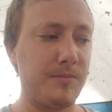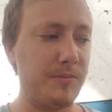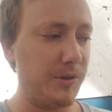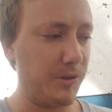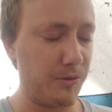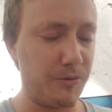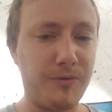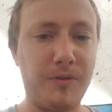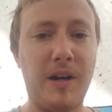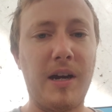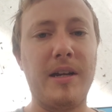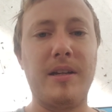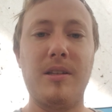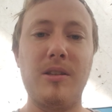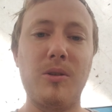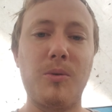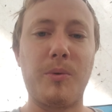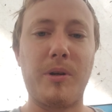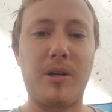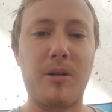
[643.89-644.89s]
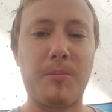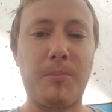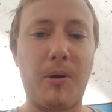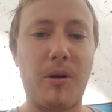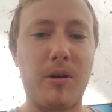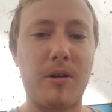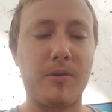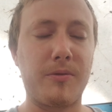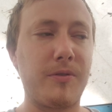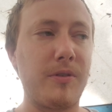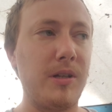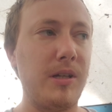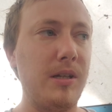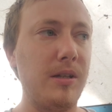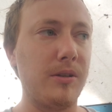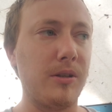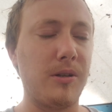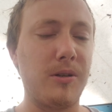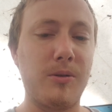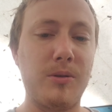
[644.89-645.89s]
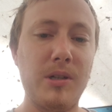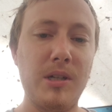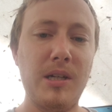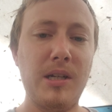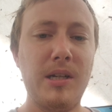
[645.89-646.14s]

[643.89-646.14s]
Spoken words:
you'll find in the wetter part of Hilo.